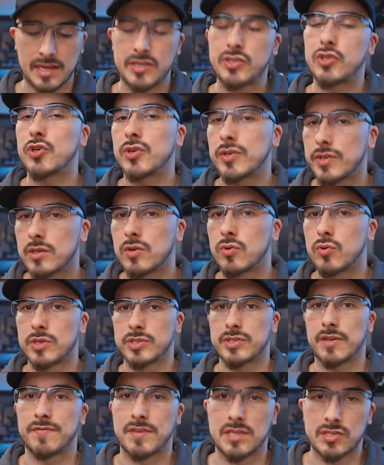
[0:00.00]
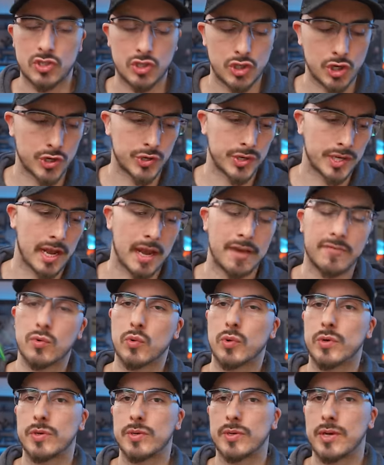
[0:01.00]
And during the course of this journey, I've
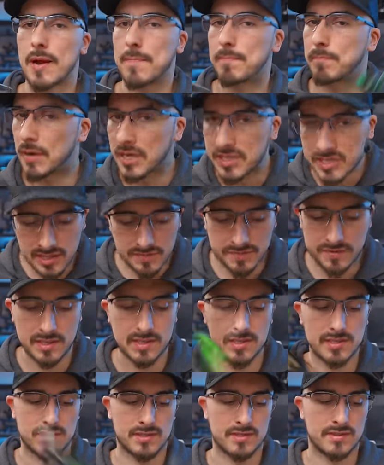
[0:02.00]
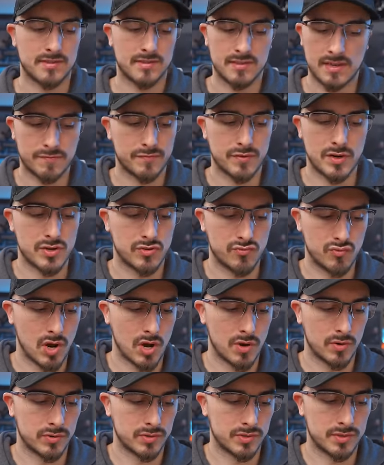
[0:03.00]
ordered a bunch of these different
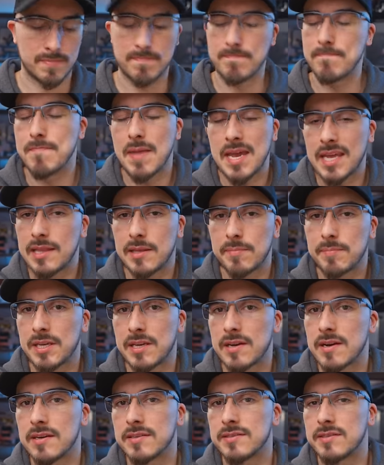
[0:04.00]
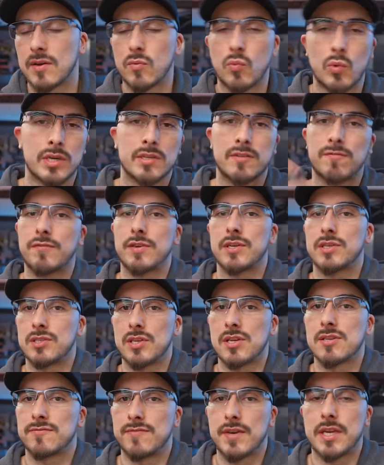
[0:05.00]
drones, mainly because I wanted to finish
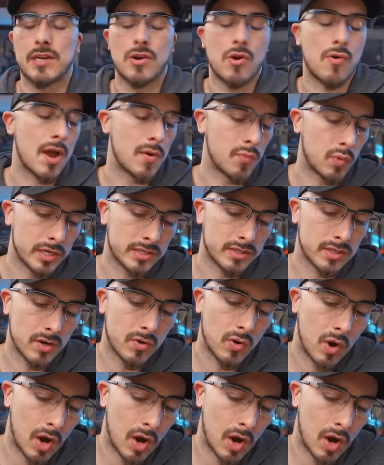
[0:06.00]
this video. I wanted to go